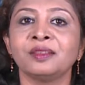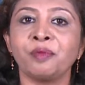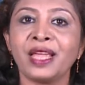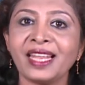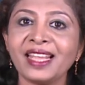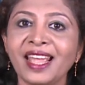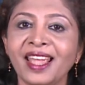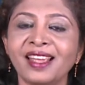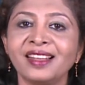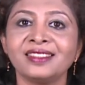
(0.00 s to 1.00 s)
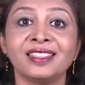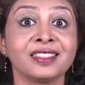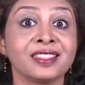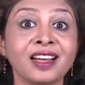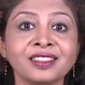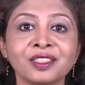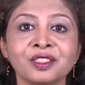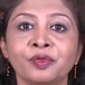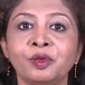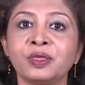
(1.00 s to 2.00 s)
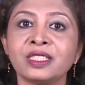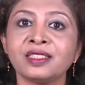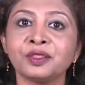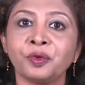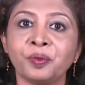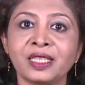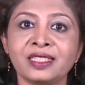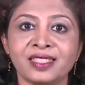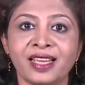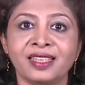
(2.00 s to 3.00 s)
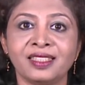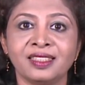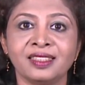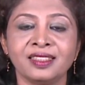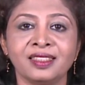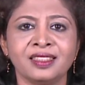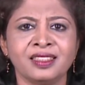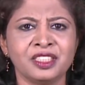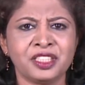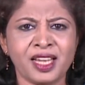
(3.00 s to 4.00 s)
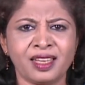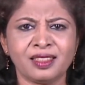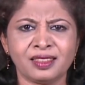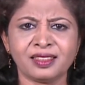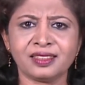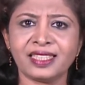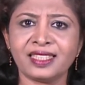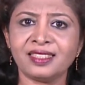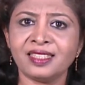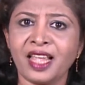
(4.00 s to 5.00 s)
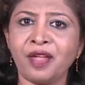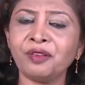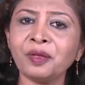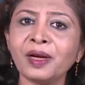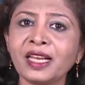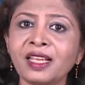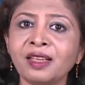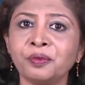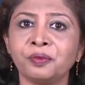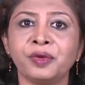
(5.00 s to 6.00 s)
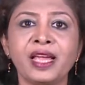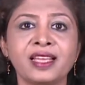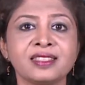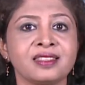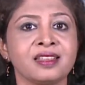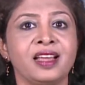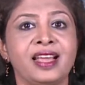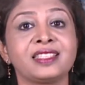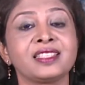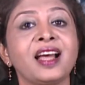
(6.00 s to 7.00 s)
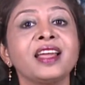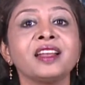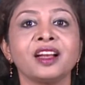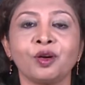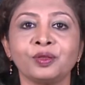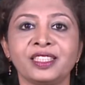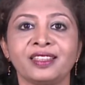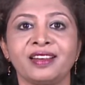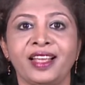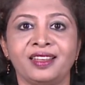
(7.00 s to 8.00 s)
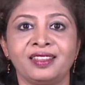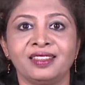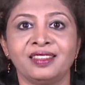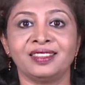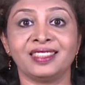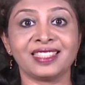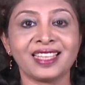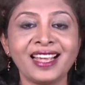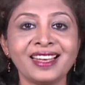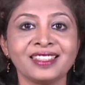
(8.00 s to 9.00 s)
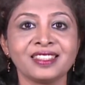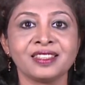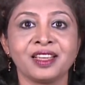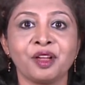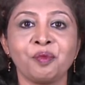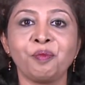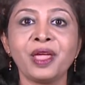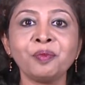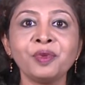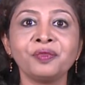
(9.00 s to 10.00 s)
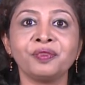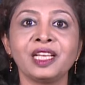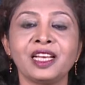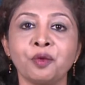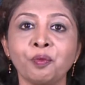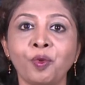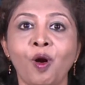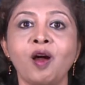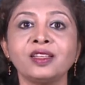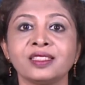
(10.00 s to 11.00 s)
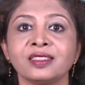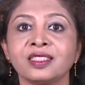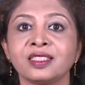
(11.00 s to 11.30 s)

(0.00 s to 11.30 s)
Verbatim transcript: Mary Kay, the successful businesswoman, said that everybody wears a sign around their neck. The sign is, "Make me feel important."